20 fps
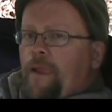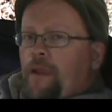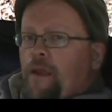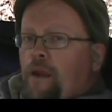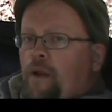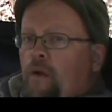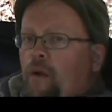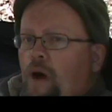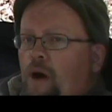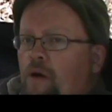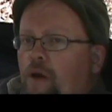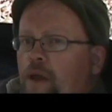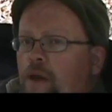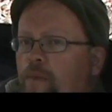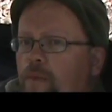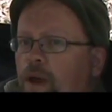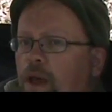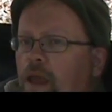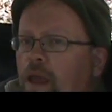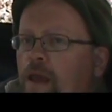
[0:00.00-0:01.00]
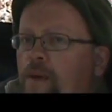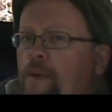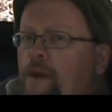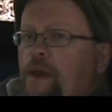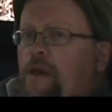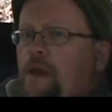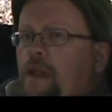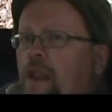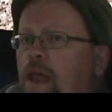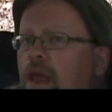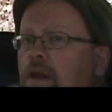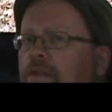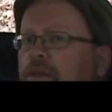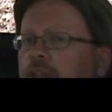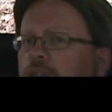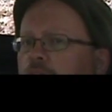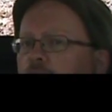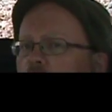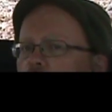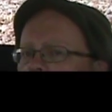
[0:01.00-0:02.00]
I'll hang my hammock and have
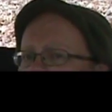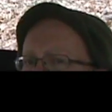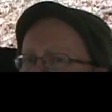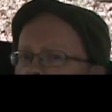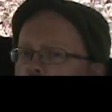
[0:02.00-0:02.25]
it there.